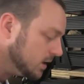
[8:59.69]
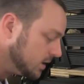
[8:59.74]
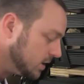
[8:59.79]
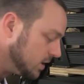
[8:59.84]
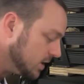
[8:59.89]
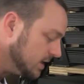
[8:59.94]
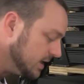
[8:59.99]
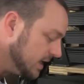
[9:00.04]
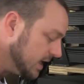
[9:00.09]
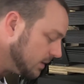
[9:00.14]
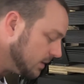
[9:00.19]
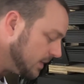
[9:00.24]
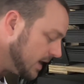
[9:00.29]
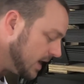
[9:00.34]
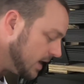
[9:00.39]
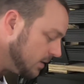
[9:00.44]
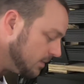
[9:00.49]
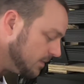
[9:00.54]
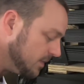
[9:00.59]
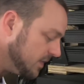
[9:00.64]
Good
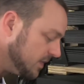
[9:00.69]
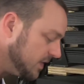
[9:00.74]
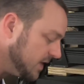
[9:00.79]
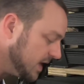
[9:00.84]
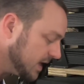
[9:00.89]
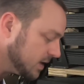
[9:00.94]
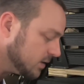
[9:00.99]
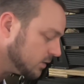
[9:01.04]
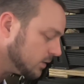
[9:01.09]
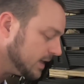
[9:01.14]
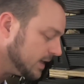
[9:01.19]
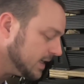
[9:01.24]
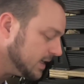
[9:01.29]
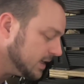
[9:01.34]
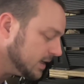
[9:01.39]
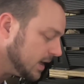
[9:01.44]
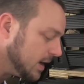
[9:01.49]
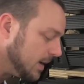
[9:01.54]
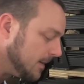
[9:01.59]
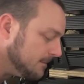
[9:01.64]
DMM that can
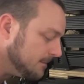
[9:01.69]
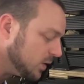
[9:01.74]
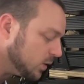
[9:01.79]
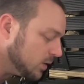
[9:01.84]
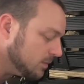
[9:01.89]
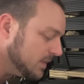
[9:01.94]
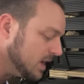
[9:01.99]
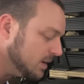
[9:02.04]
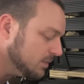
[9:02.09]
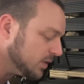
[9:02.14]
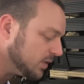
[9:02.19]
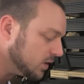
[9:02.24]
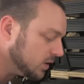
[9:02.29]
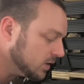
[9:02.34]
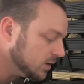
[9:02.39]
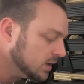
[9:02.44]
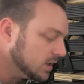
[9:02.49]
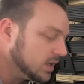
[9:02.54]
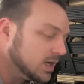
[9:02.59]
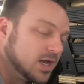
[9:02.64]
read. But
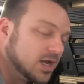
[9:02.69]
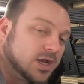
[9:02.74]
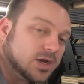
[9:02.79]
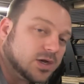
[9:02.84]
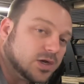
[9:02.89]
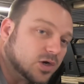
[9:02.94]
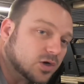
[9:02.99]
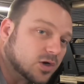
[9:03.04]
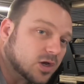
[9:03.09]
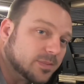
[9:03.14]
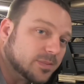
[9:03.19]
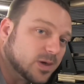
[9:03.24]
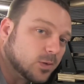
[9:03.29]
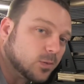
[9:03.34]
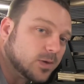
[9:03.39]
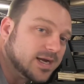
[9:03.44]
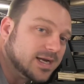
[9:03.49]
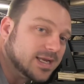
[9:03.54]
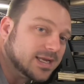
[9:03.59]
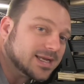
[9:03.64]
remember, you're going to be
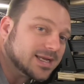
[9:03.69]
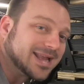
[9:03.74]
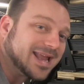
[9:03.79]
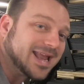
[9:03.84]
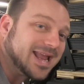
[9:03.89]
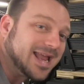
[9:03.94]
reading